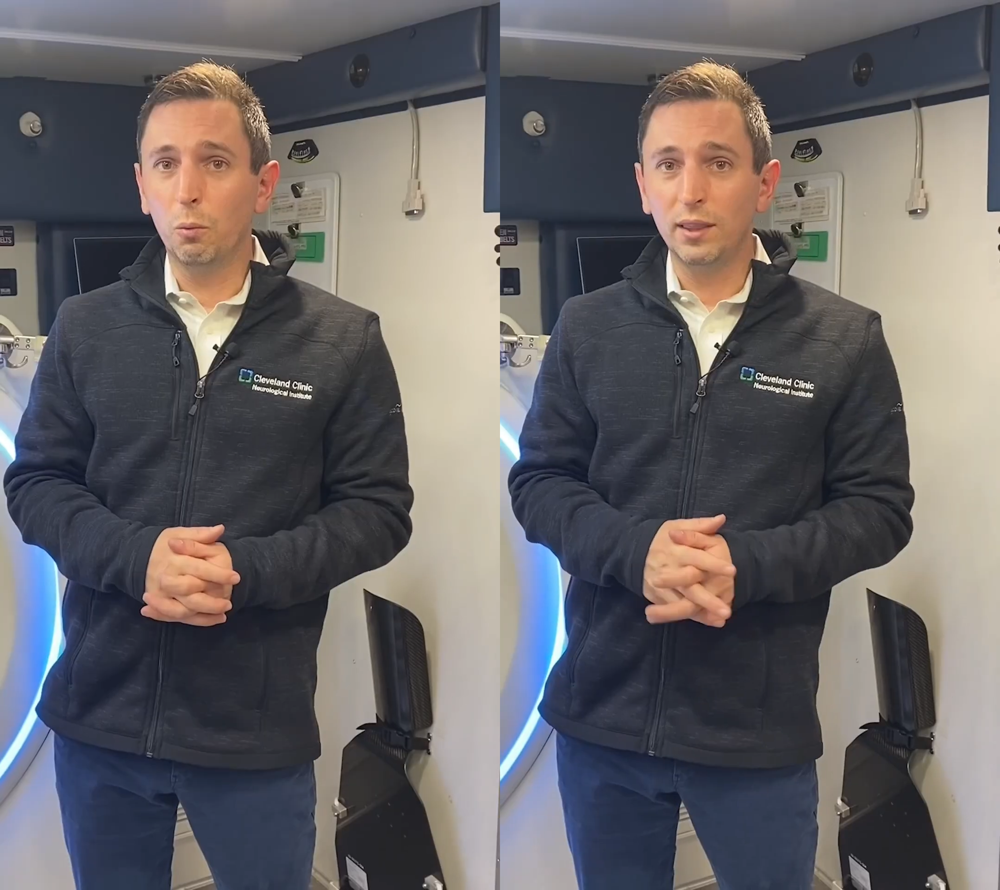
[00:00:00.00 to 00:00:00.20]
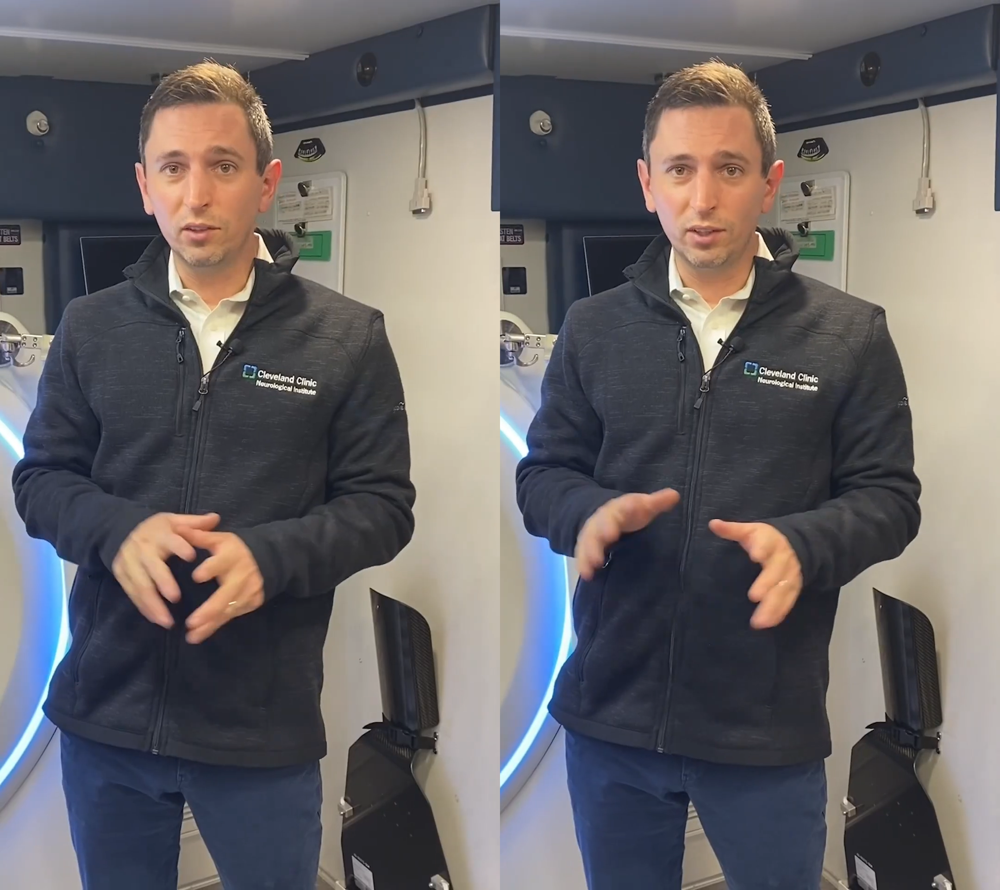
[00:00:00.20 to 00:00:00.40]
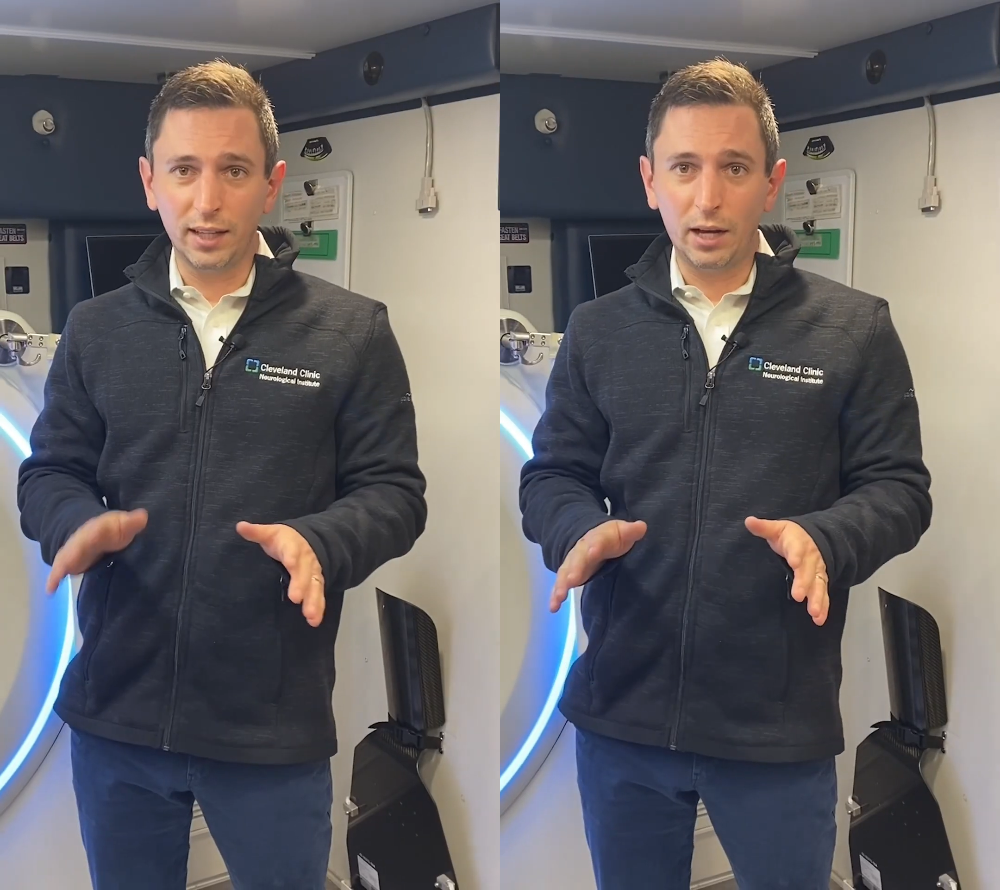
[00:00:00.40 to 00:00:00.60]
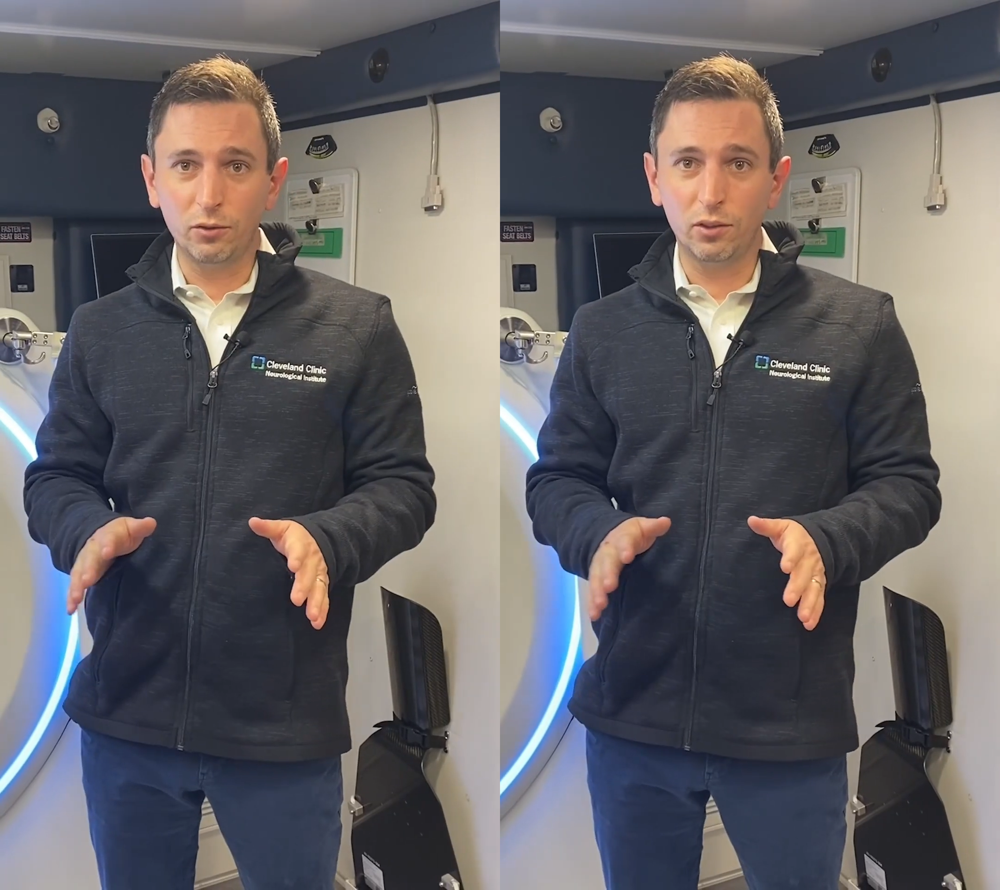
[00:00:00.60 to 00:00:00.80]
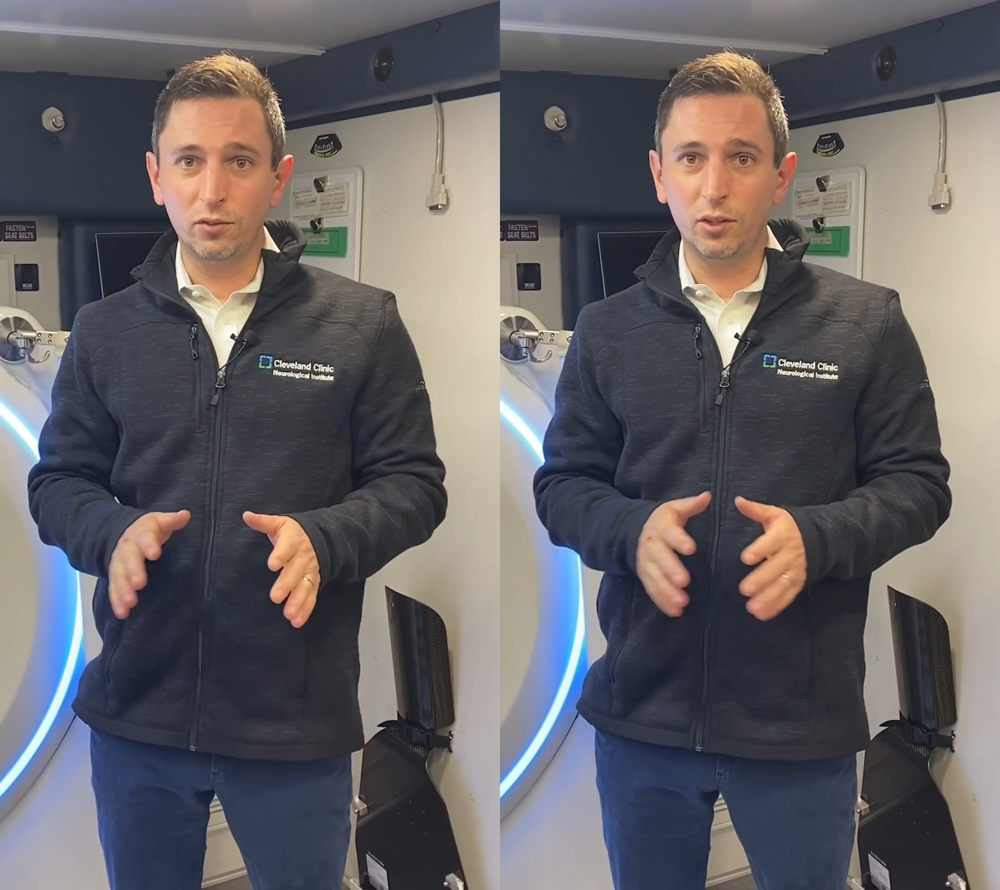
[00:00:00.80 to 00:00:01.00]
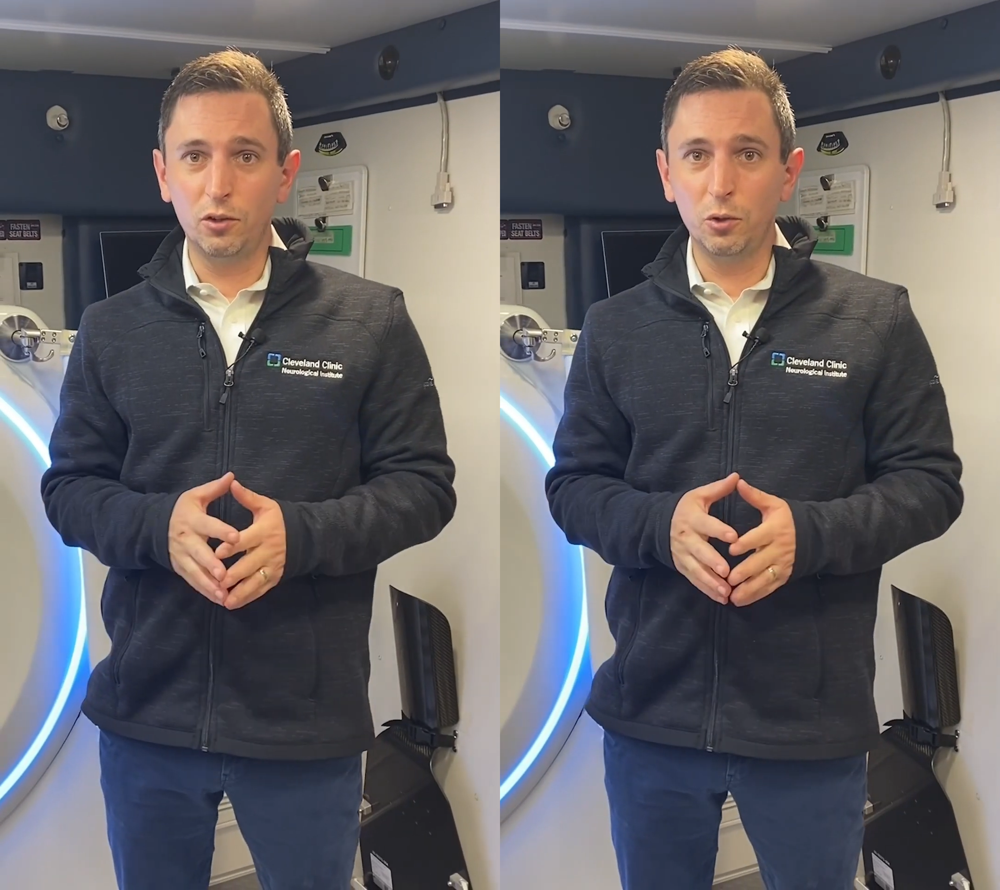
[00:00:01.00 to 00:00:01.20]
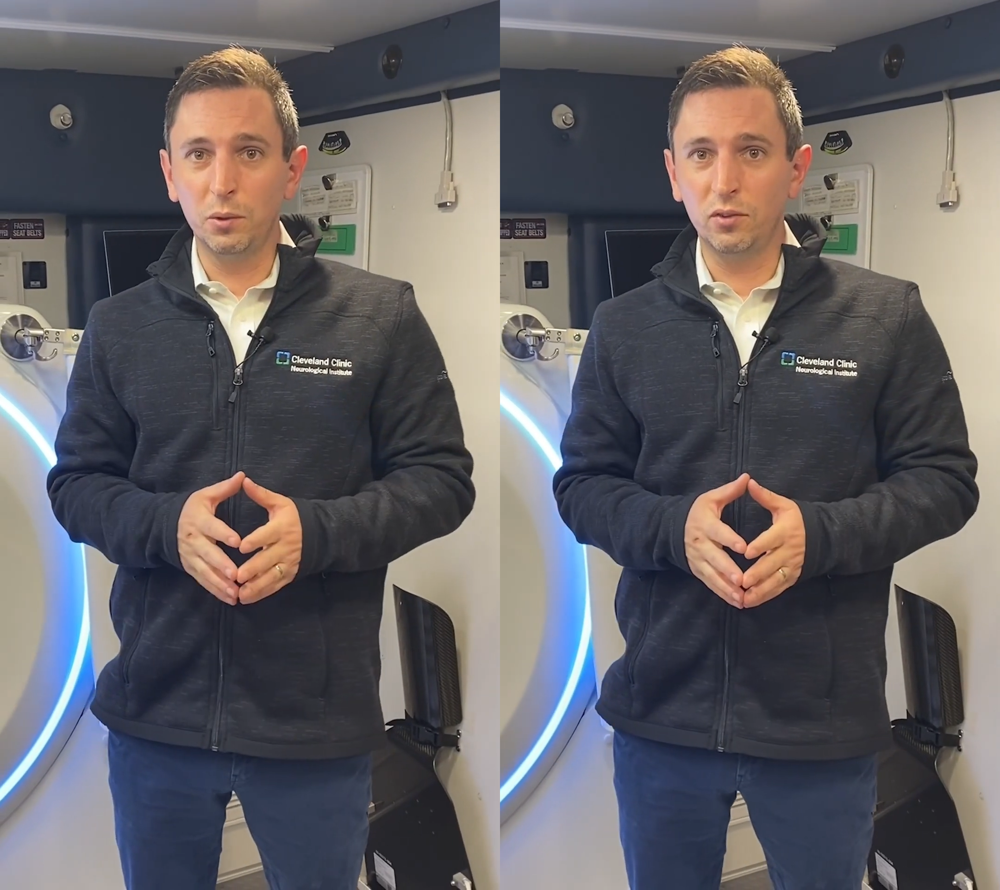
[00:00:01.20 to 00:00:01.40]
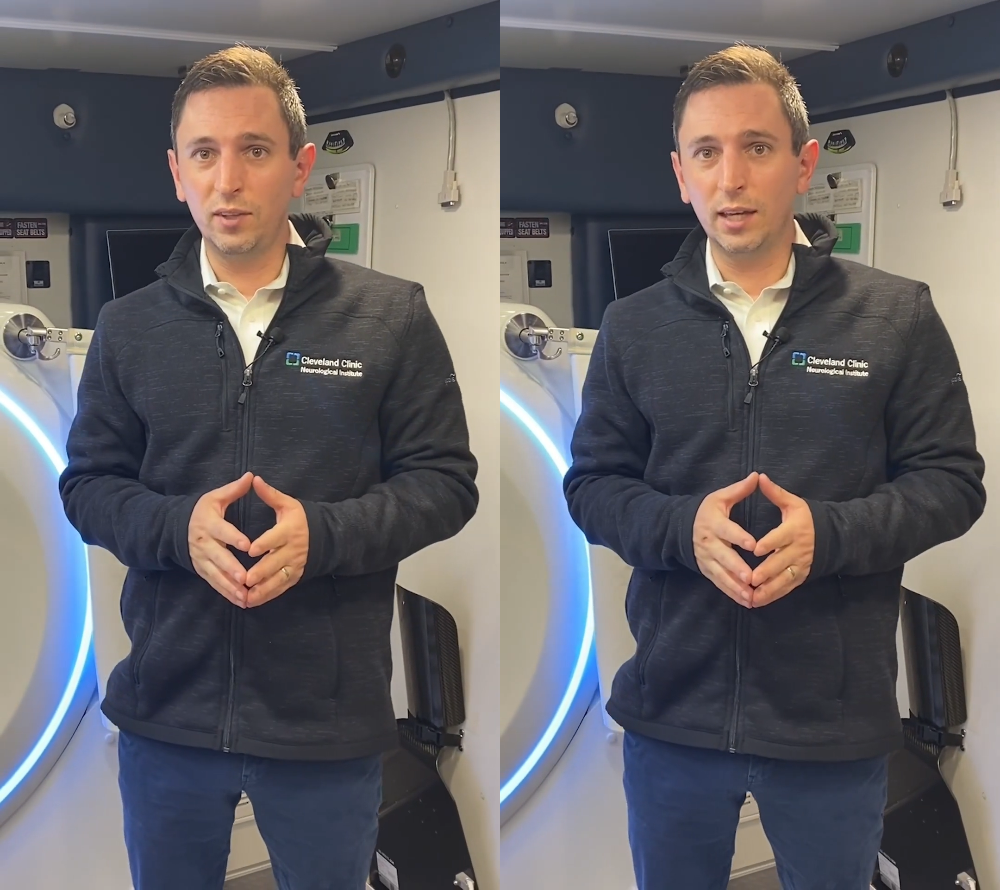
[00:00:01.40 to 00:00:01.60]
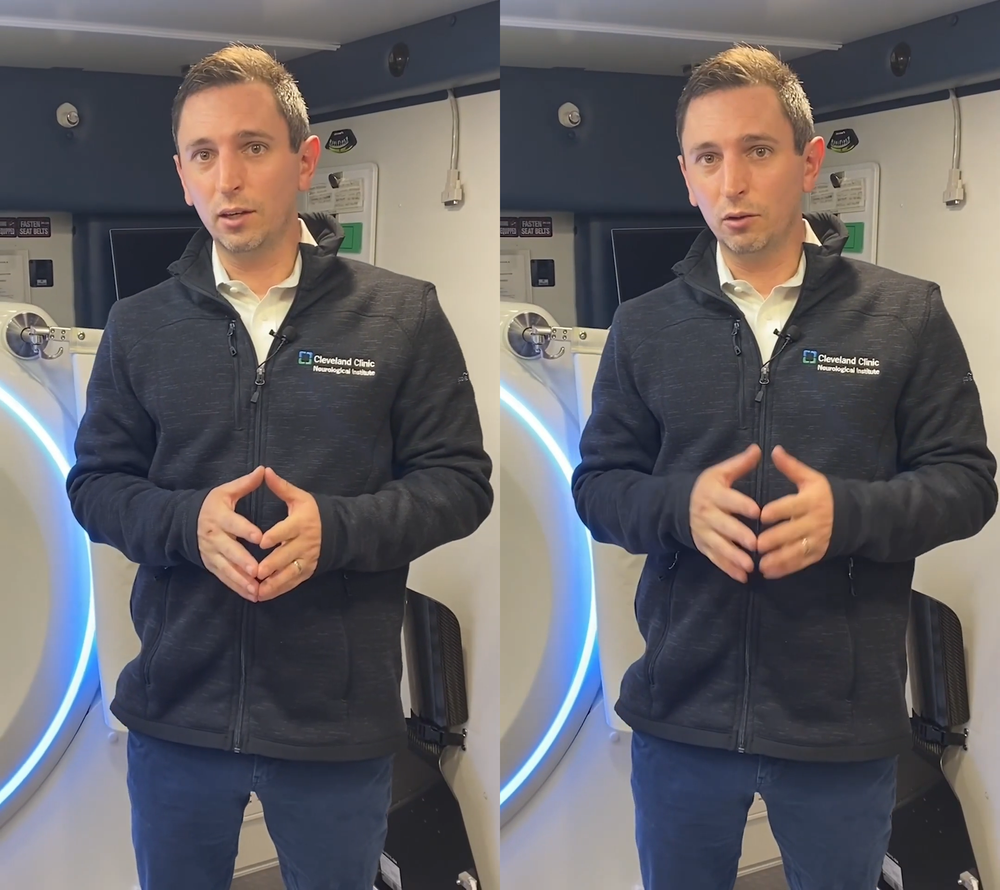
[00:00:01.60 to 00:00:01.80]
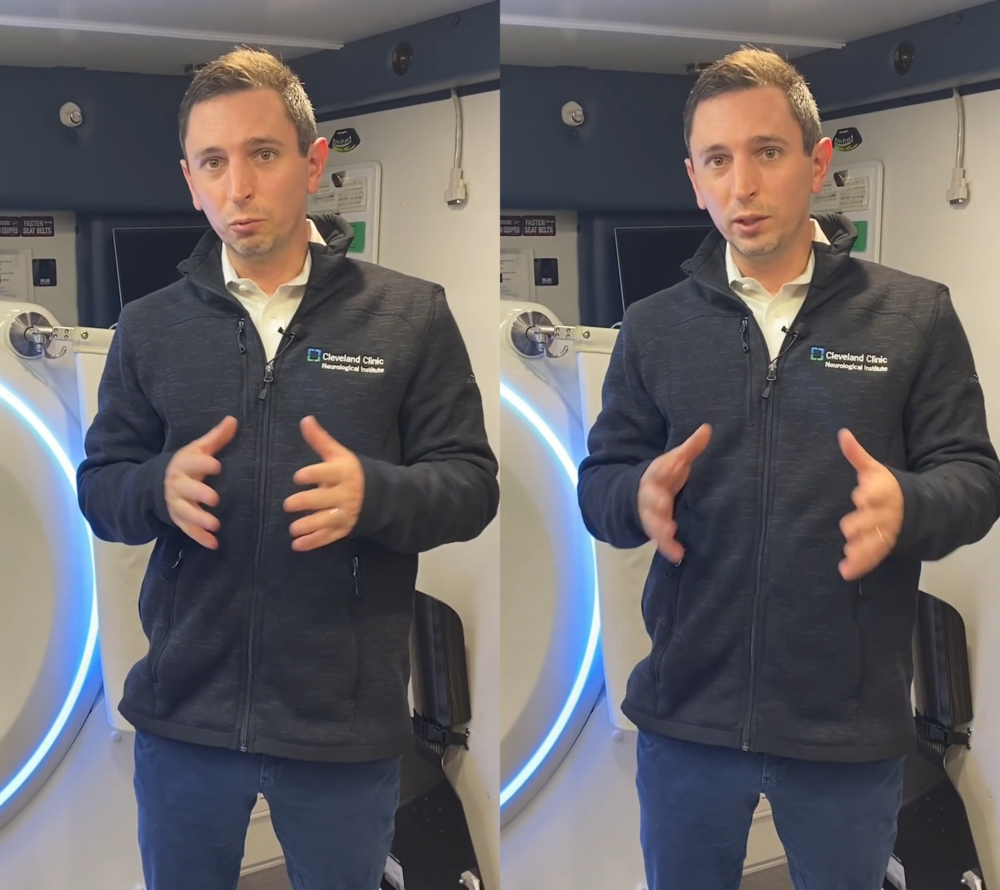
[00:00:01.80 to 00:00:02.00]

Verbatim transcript: this allows us to do is take a